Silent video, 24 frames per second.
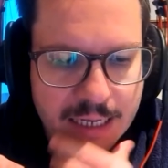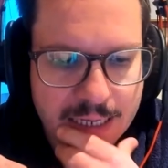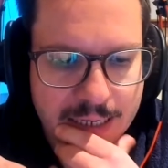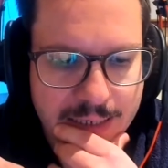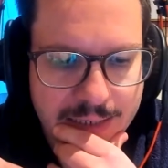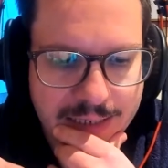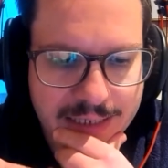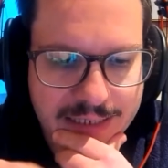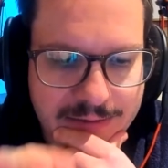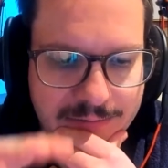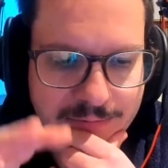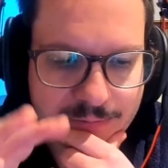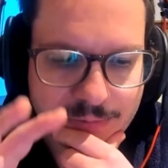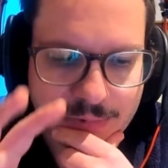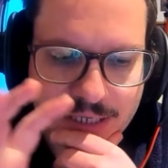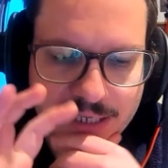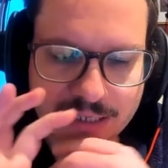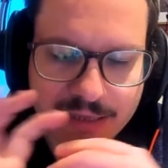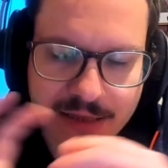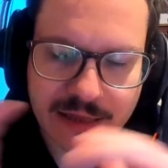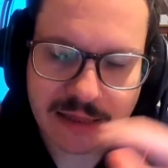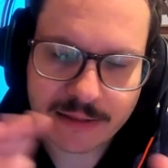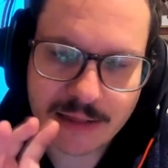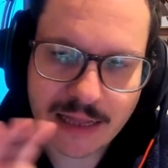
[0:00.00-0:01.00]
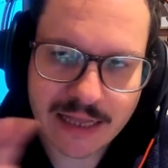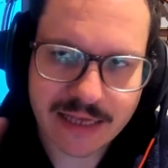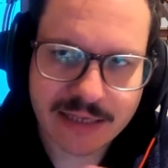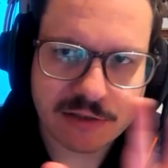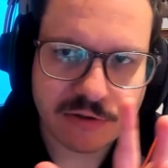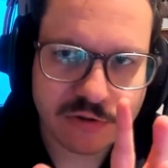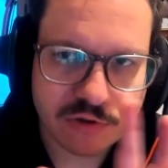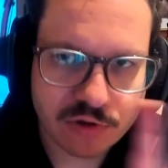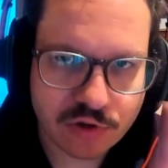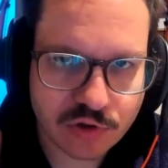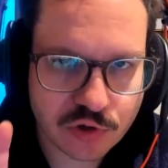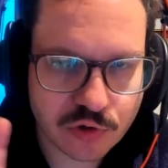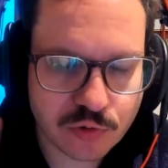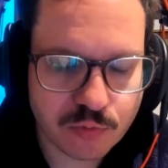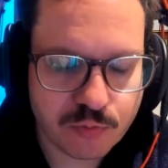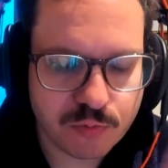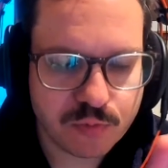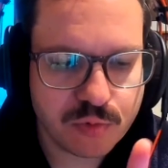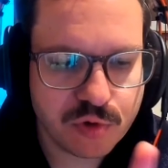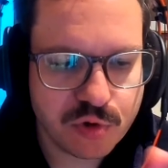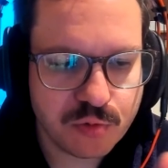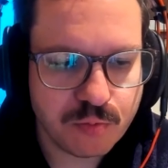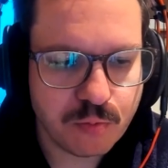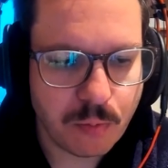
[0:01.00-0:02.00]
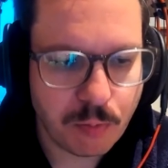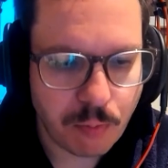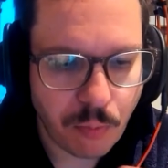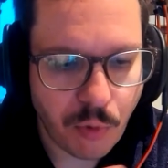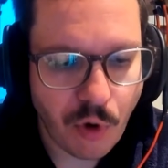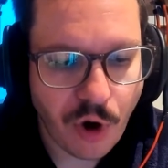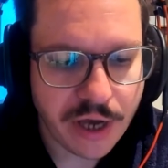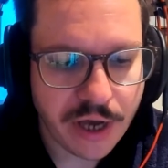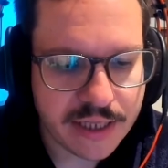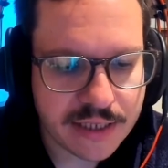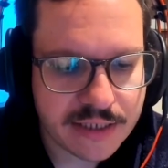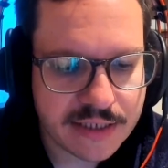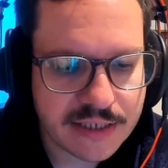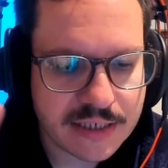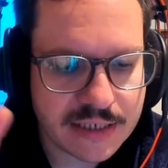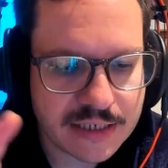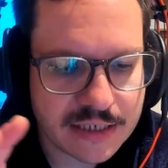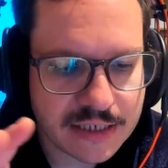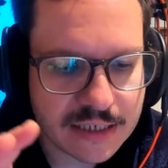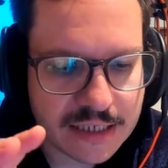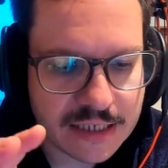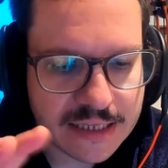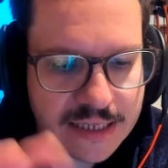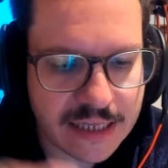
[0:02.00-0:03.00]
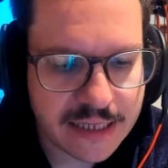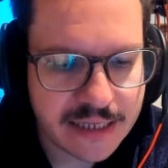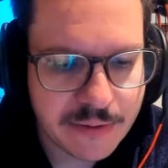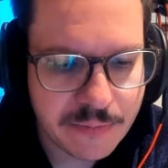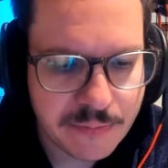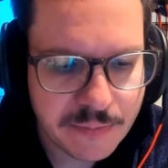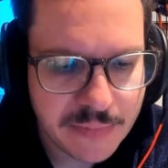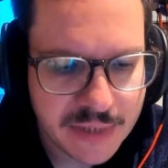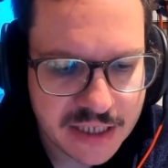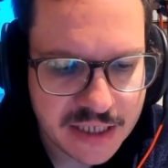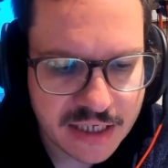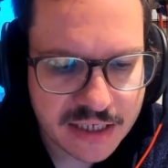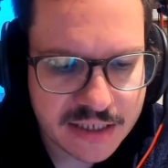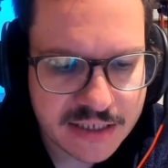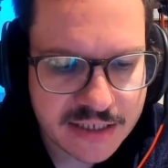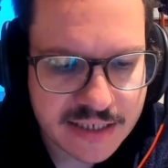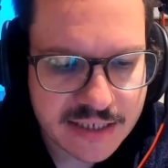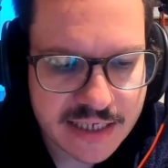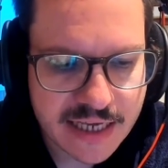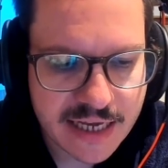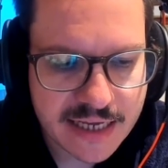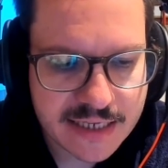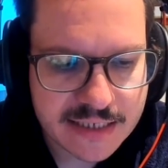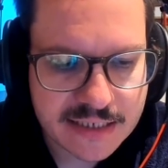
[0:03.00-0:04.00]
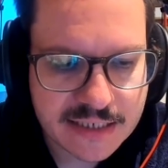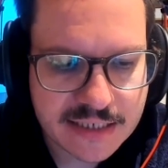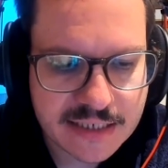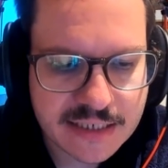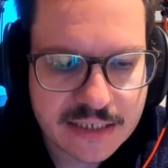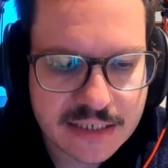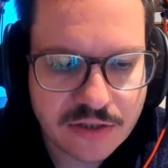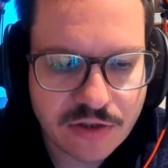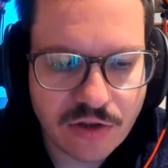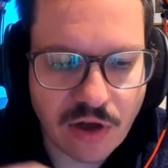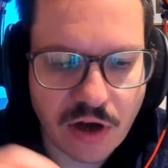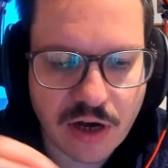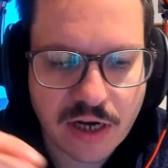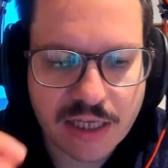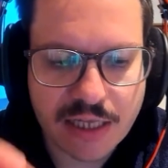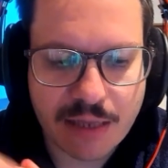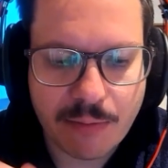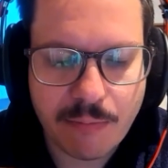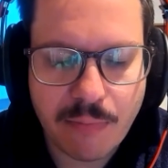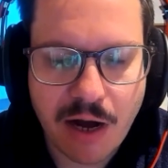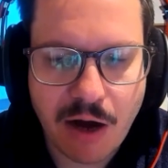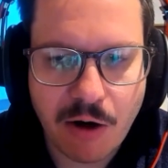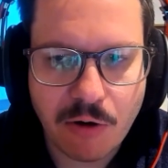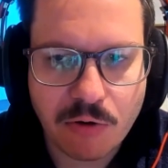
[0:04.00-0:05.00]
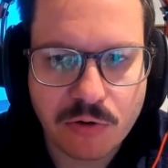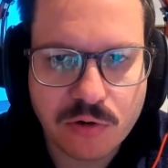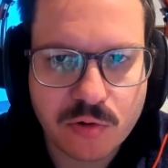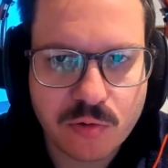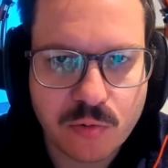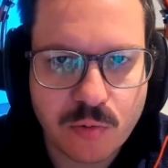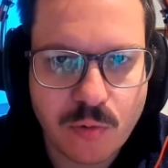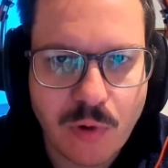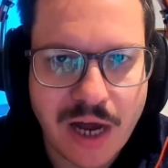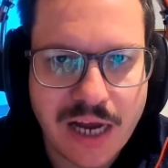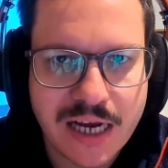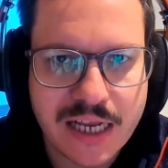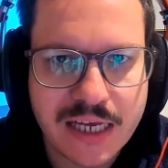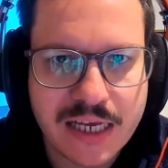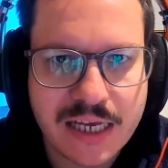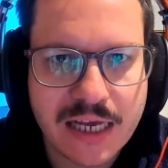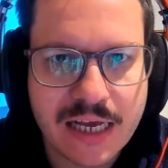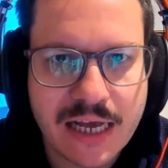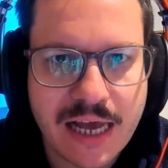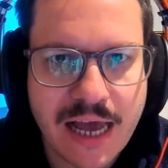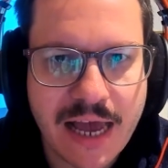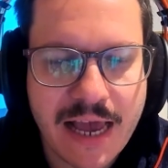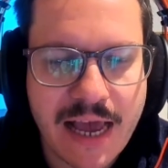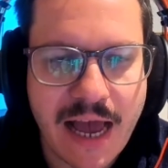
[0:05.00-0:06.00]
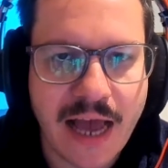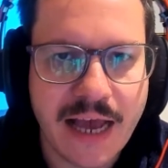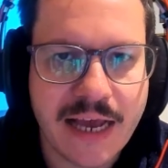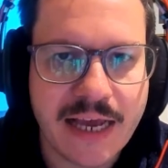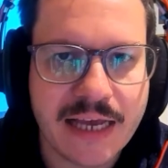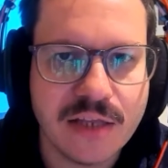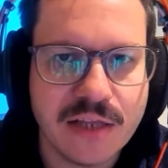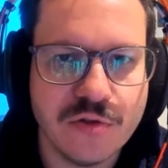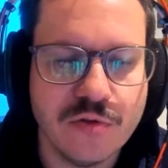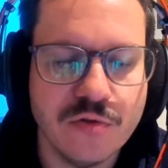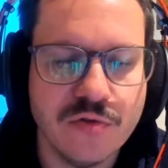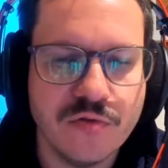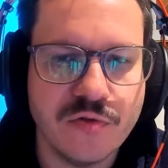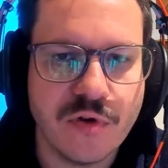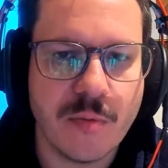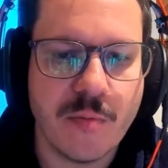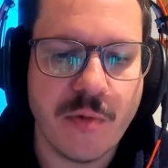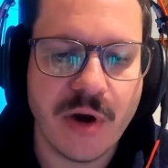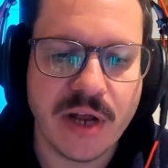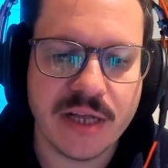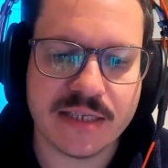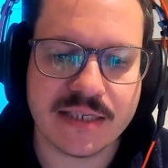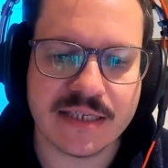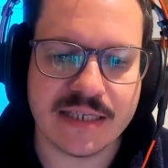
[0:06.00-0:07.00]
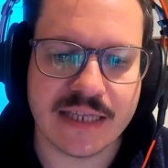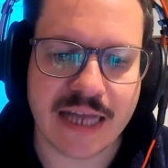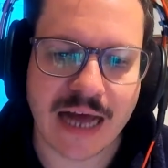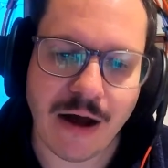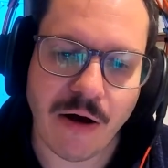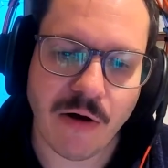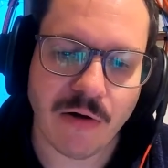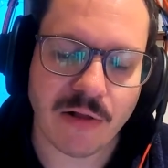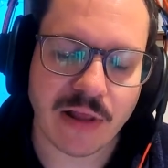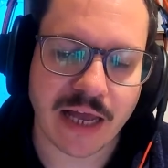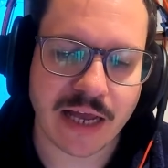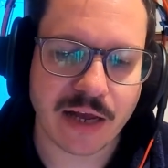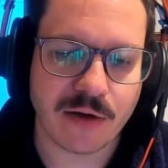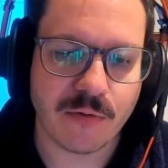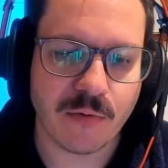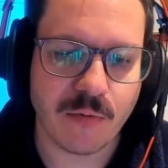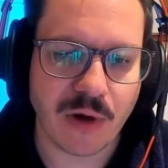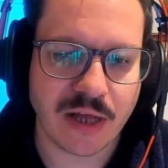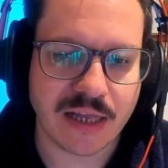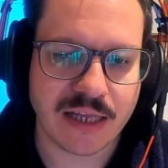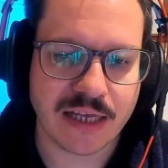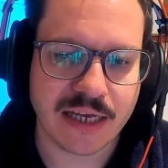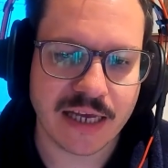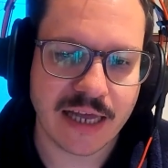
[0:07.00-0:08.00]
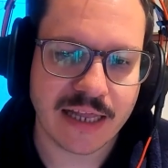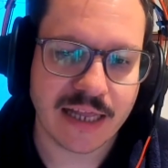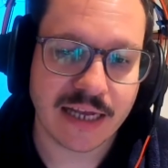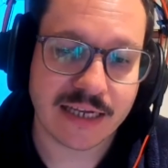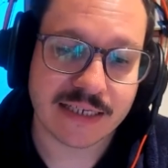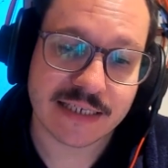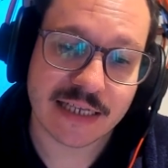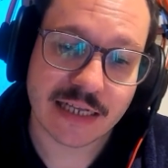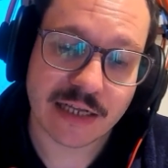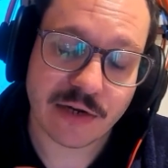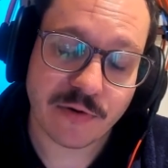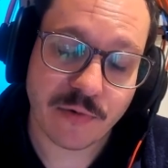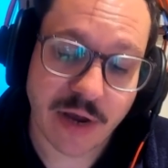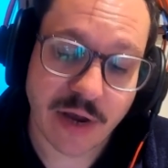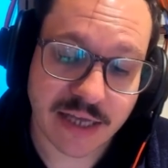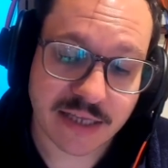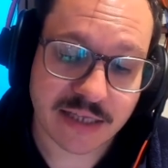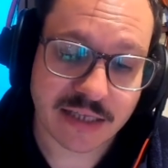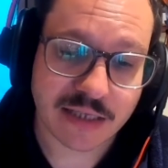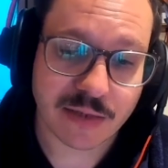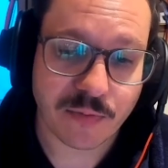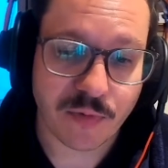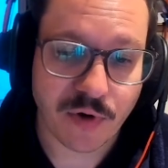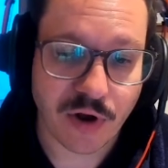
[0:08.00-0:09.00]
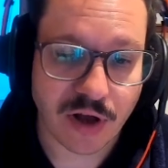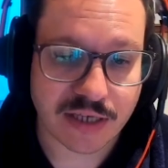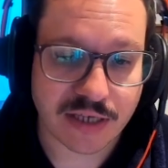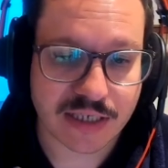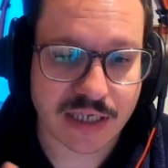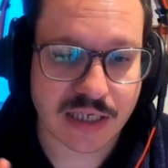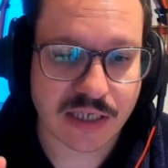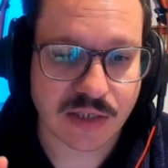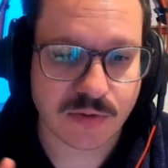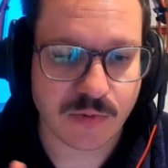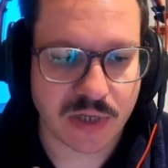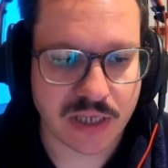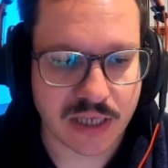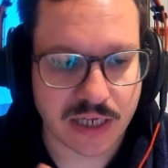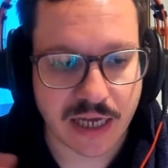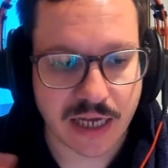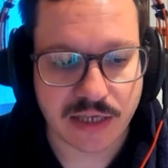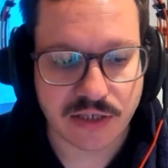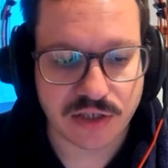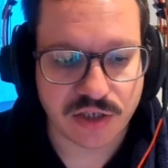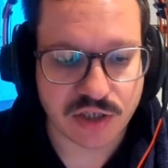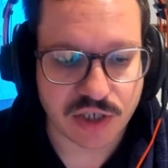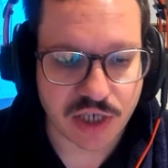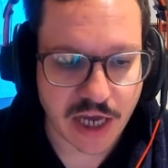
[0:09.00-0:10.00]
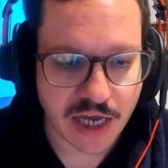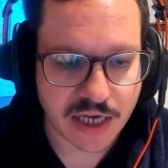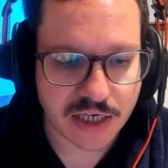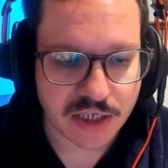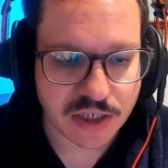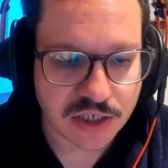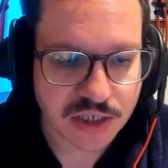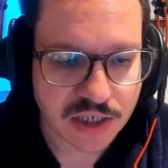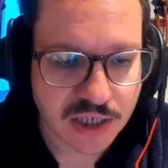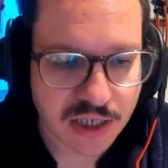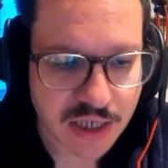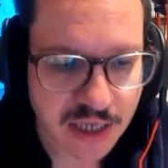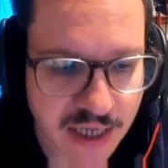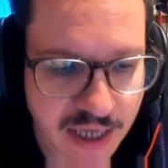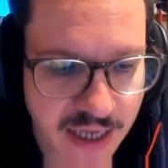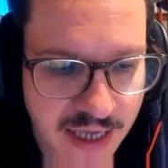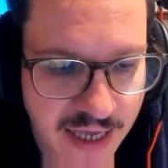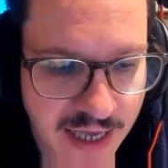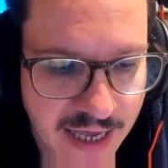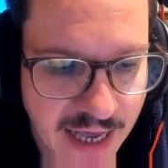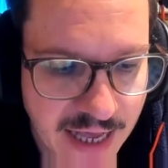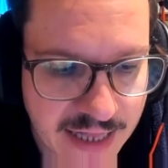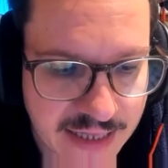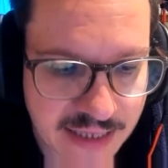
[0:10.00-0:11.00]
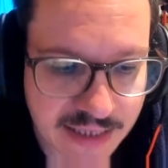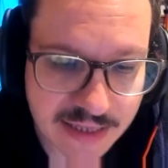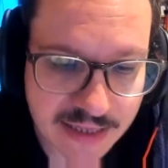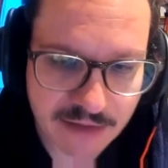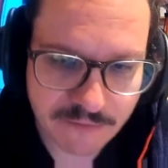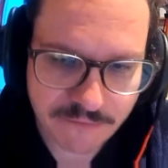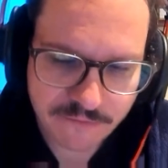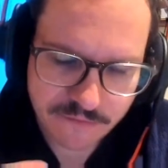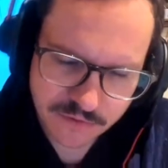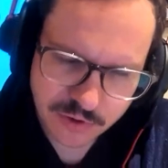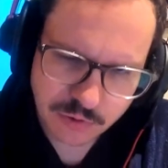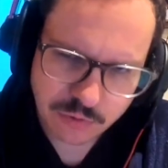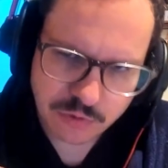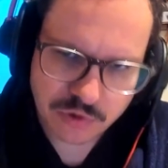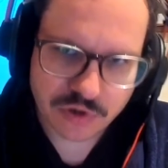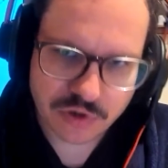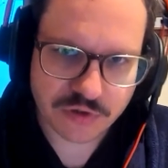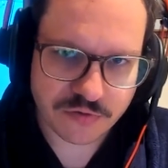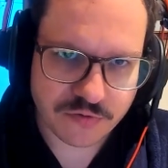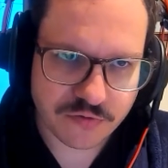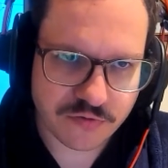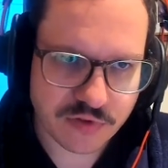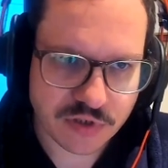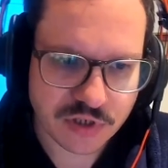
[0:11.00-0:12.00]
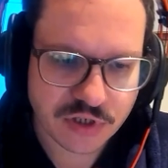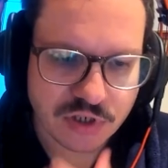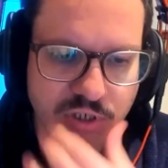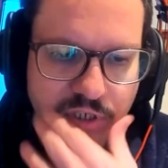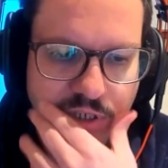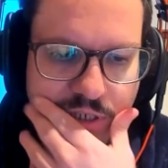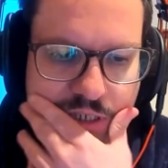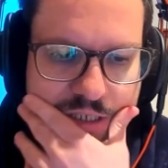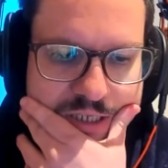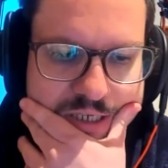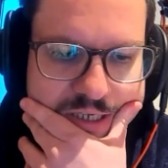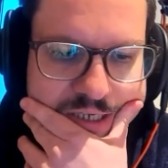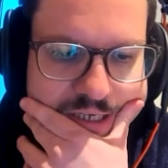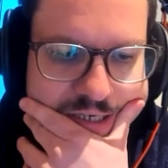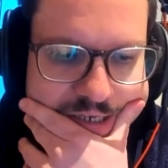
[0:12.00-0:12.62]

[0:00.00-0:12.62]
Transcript: in, in like two, two points. In the immediate sense, talking about what it, A I can do for brands now, like what it can accelerate in the process, what it can change. And in the future vision,